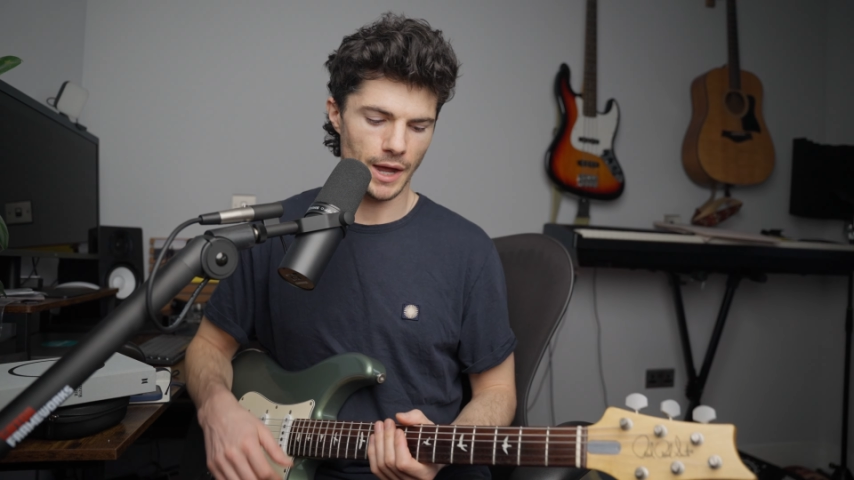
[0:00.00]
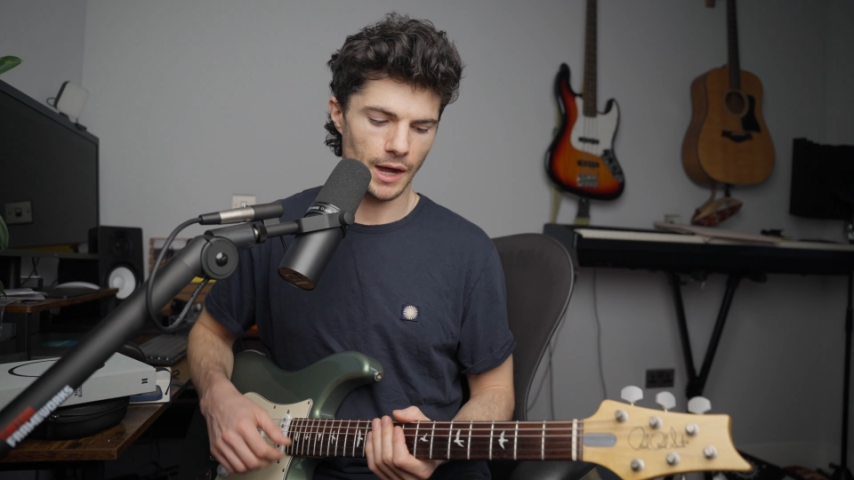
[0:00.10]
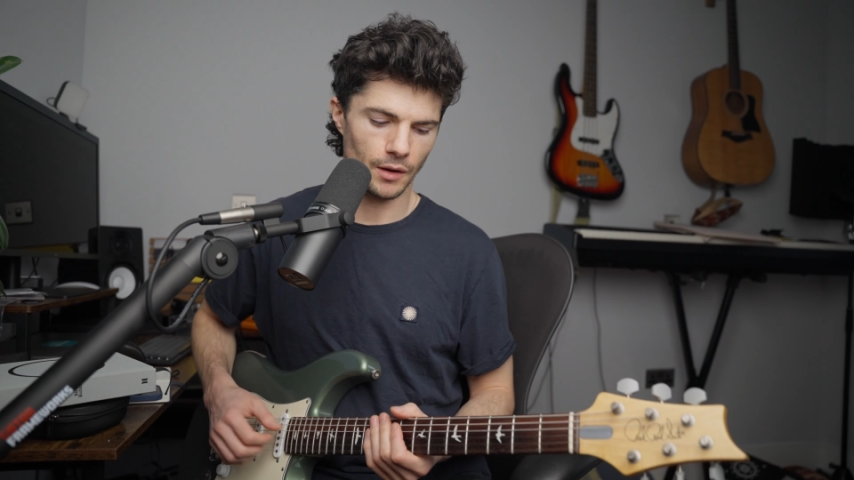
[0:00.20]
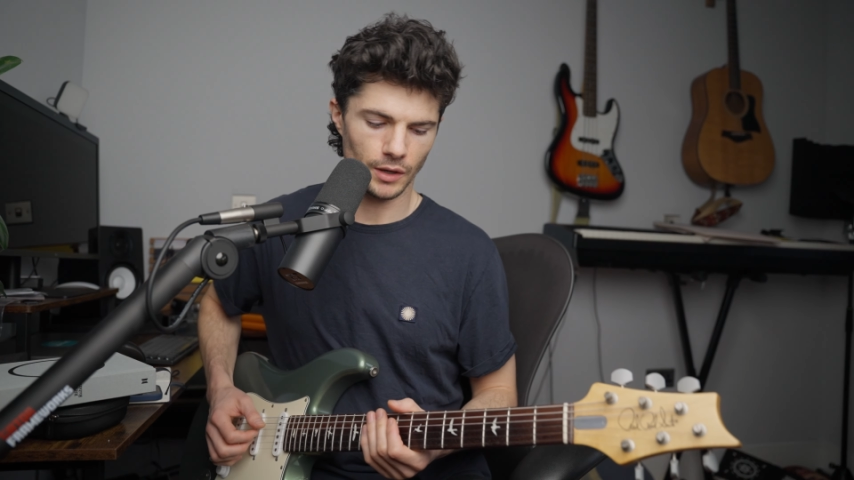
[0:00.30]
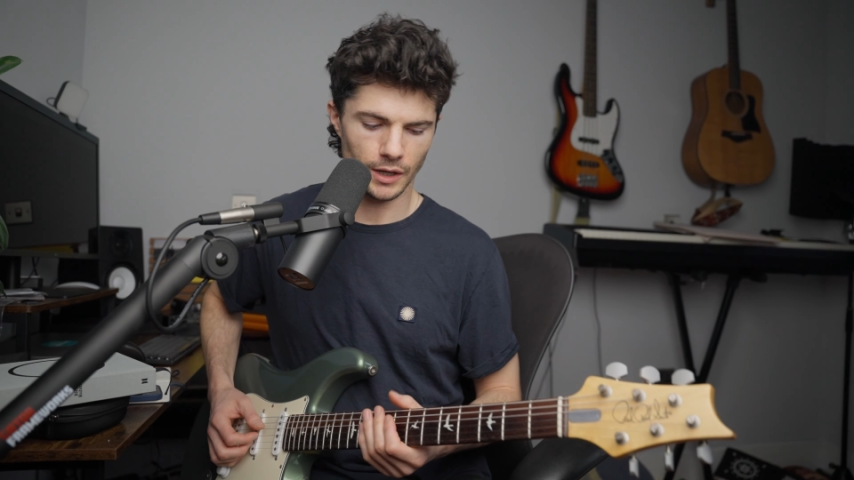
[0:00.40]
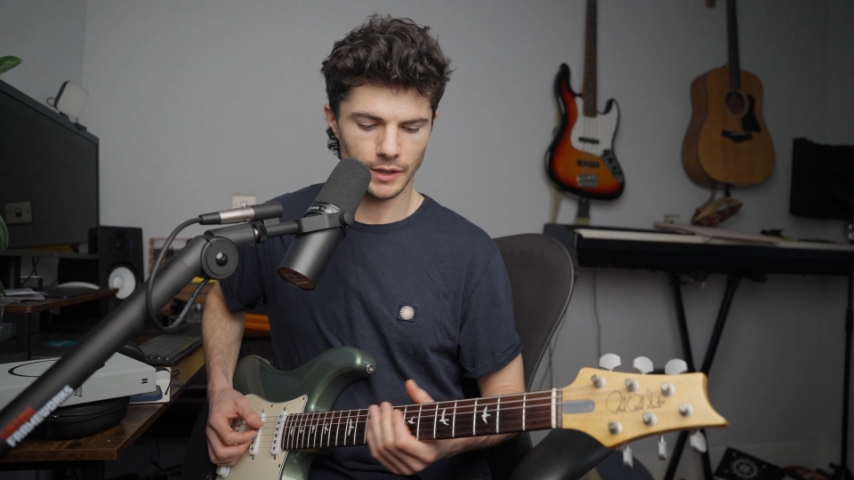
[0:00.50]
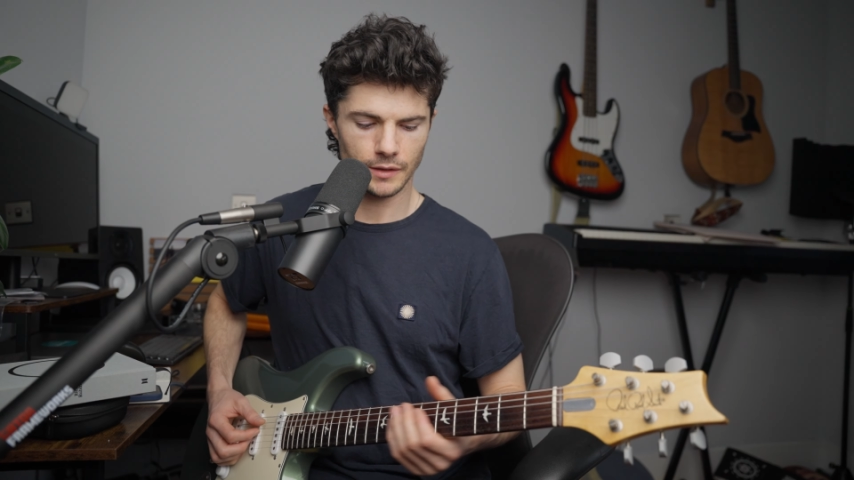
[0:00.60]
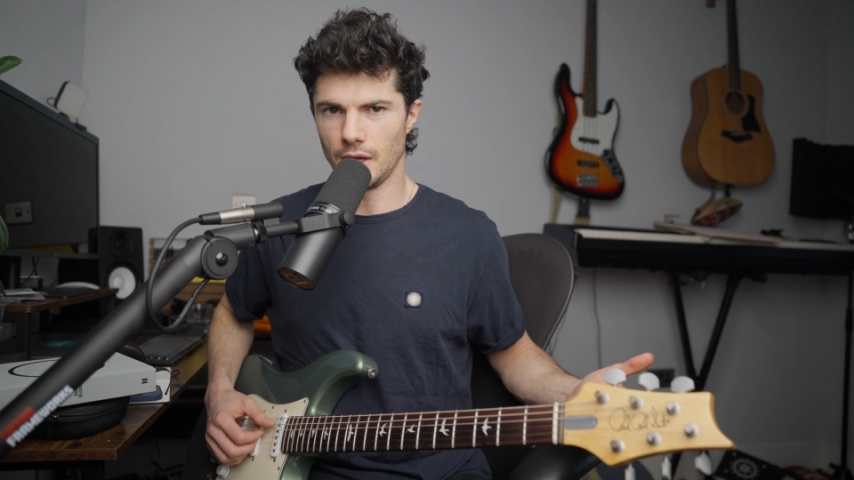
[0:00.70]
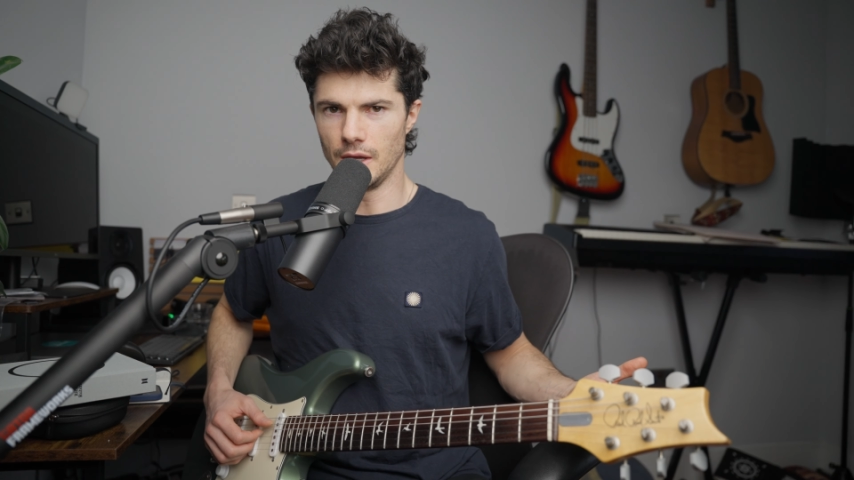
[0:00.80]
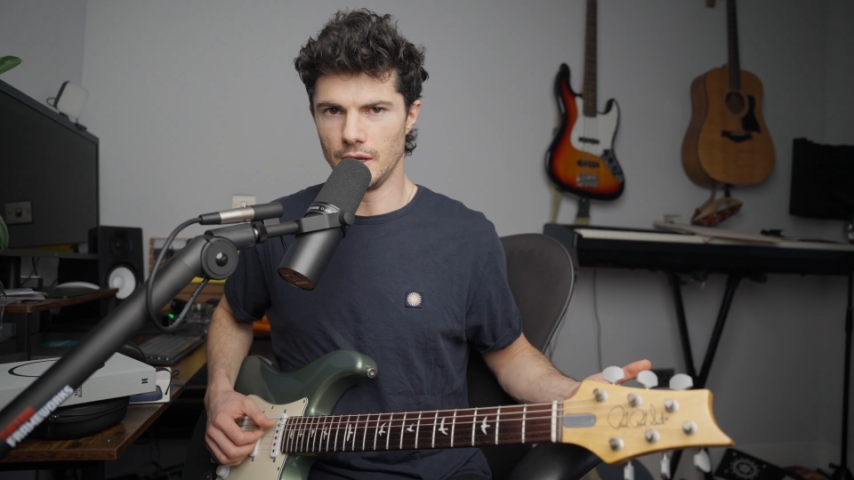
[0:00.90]
out like
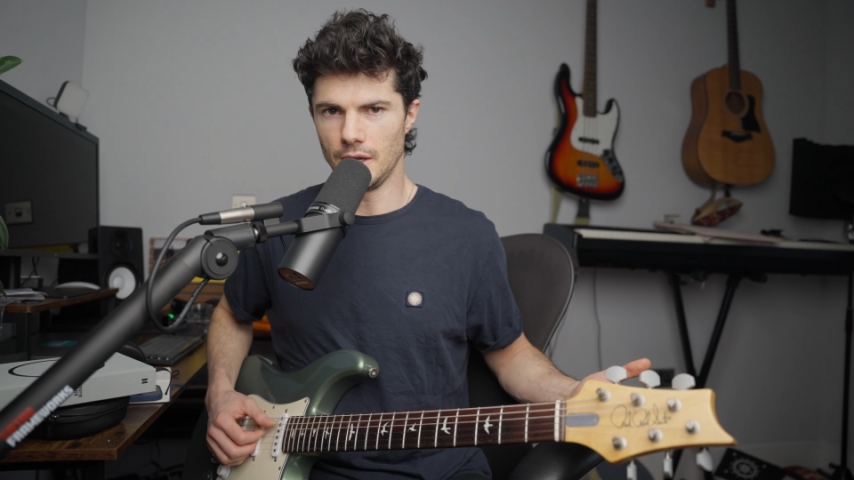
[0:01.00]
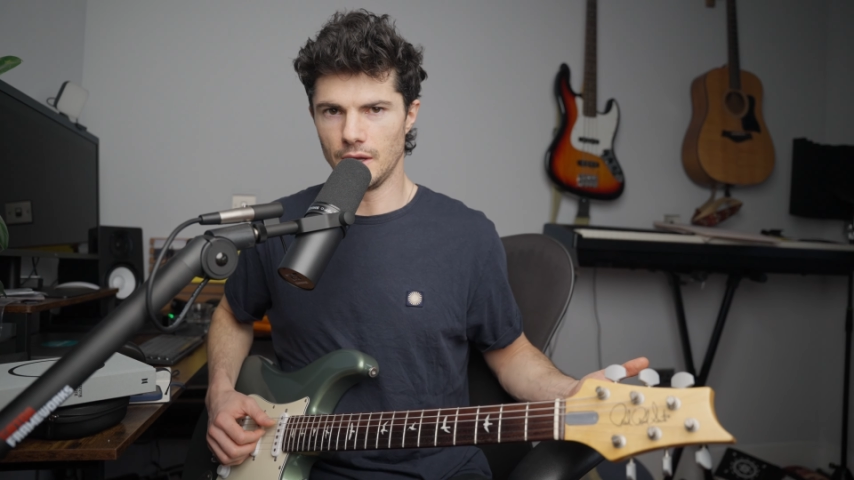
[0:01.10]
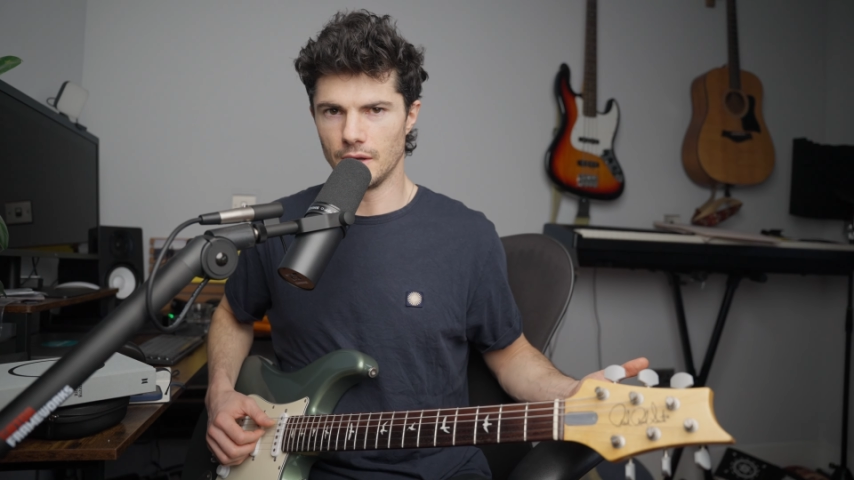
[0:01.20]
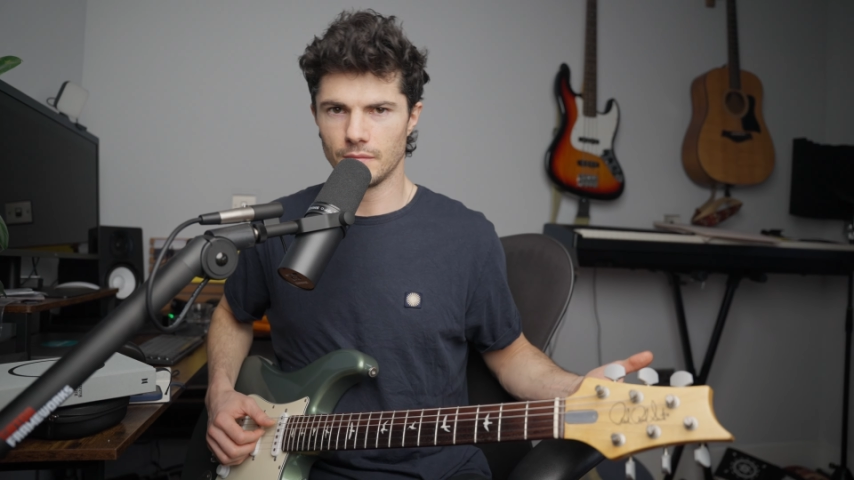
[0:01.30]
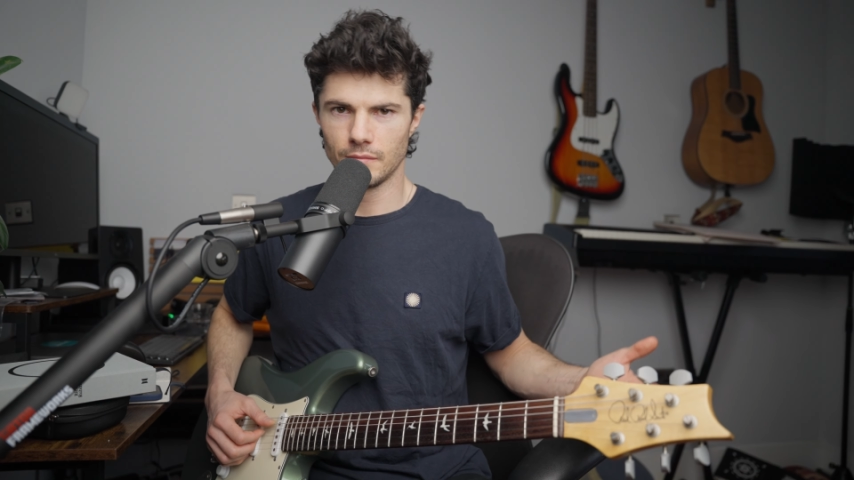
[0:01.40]
E